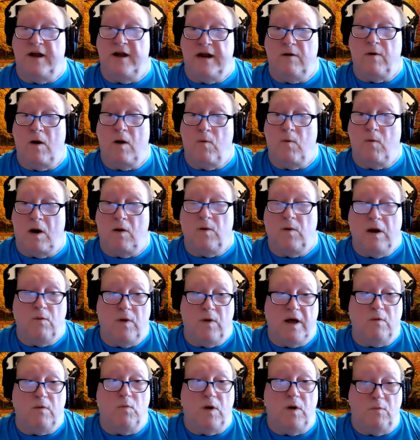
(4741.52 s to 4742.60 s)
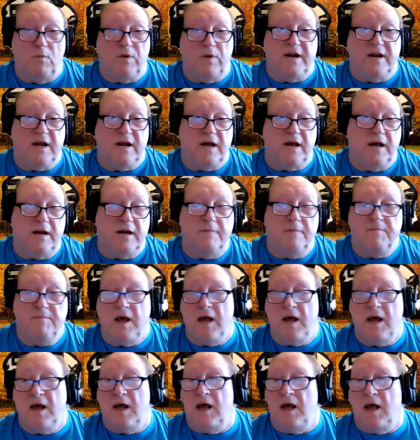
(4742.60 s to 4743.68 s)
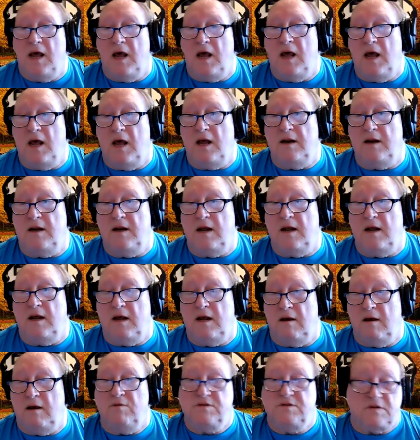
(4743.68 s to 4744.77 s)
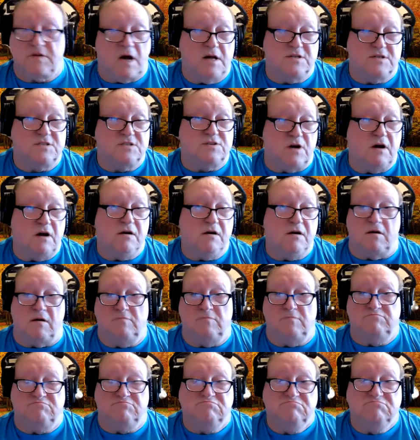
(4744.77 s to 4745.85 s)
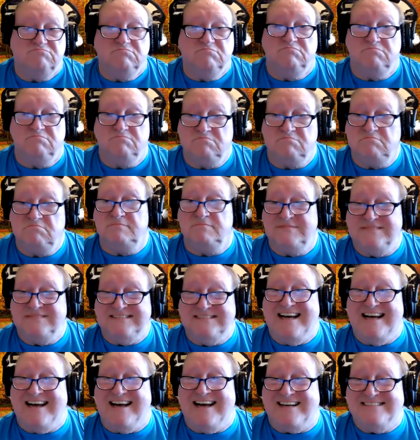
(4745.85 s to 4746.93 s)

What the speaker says: anyway, where we went and what we did. And it was a struggle. Yeah.